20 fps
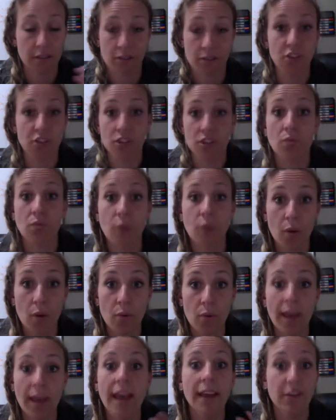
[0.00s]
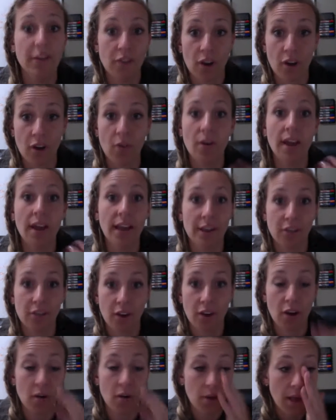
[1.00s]
just grow and grow and
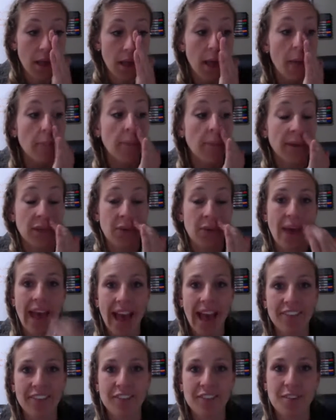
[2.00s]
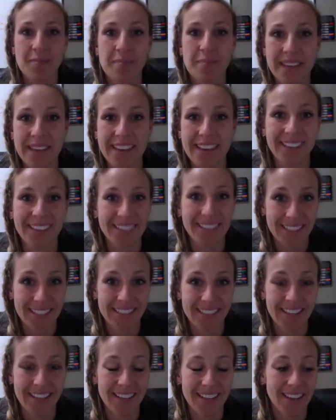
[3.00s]
grow. But you have to be
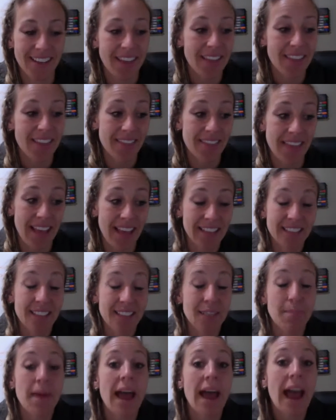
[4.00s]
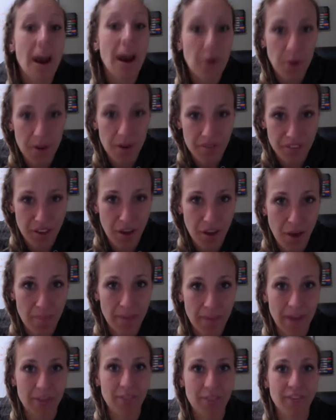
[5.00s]
consistent. That's the power of the
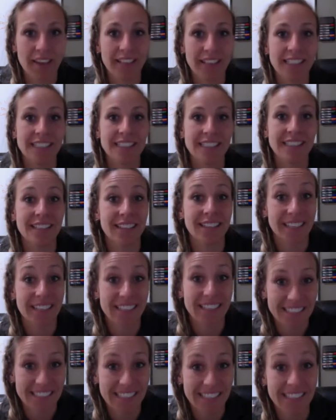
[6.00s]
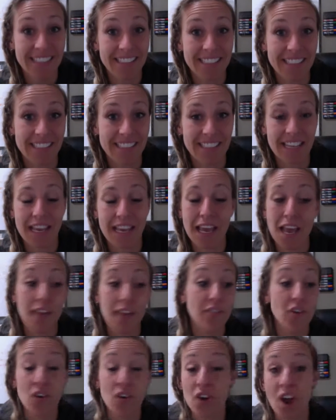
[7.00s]
compound effect, is the consistency.
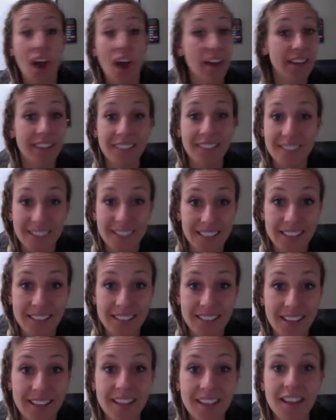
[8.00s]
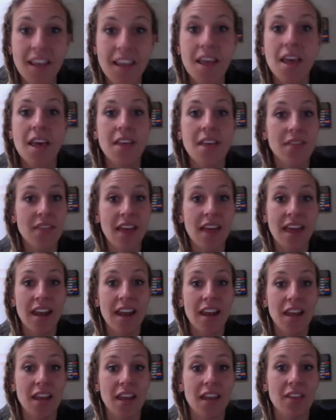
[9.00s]
If you're not consistent,
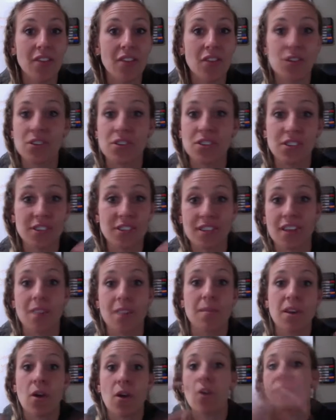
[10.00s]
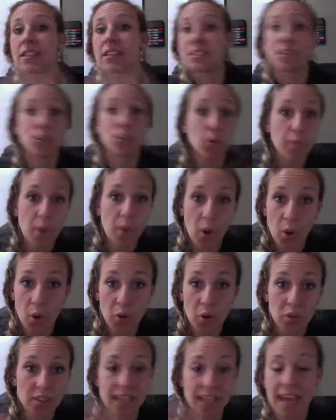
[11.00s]
then there's going to be all these
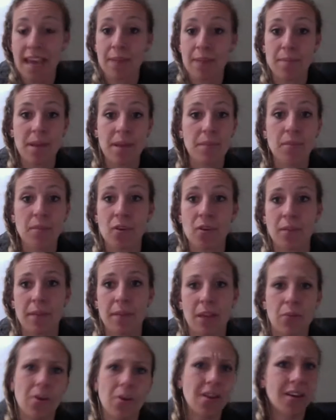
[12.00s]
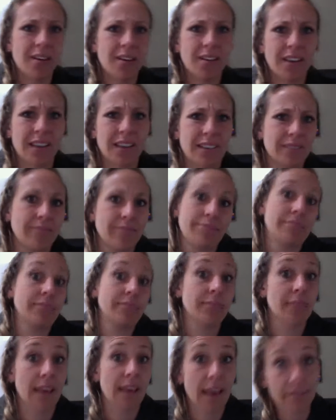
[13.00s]
loopholes, and people are going to be like, well, I
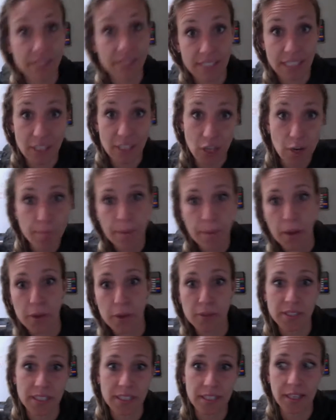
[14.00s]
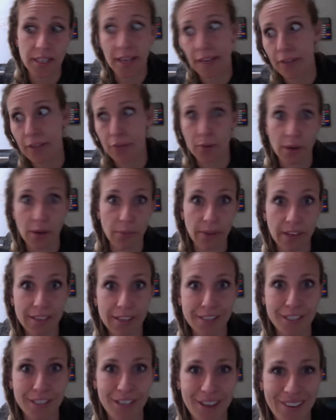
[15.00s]
haven't seen her post in like 3 weeks,
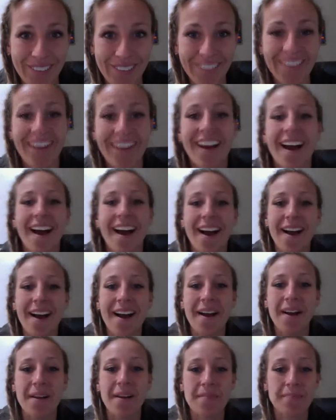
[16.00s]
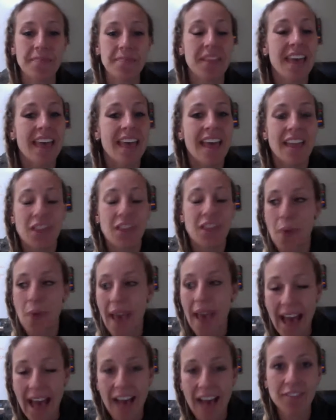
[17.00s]
you know. You
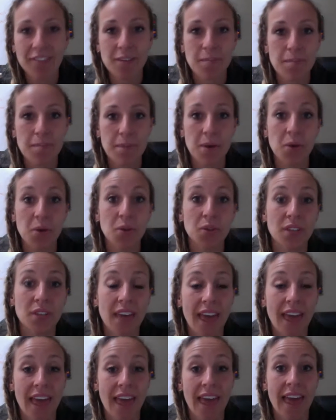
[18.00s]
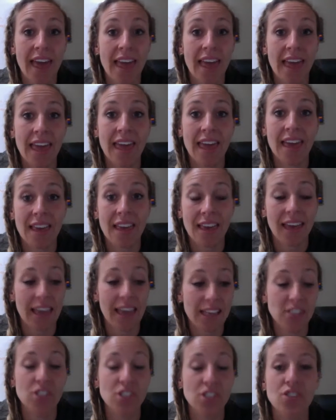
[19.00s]
have to build a
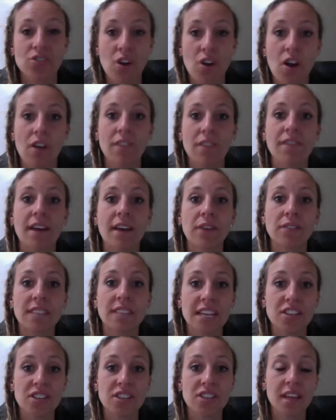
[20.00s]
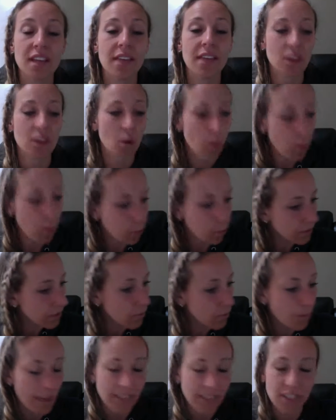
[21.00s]
strong foundation, and the only
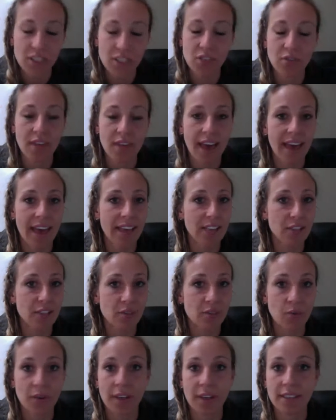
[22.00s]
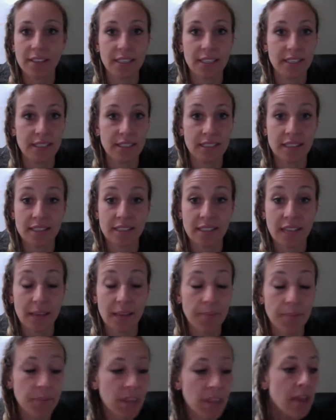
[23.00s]
way to do that is through
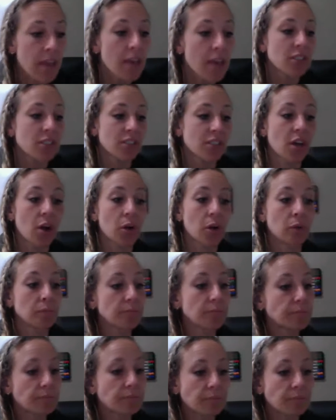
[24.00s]
consistency. So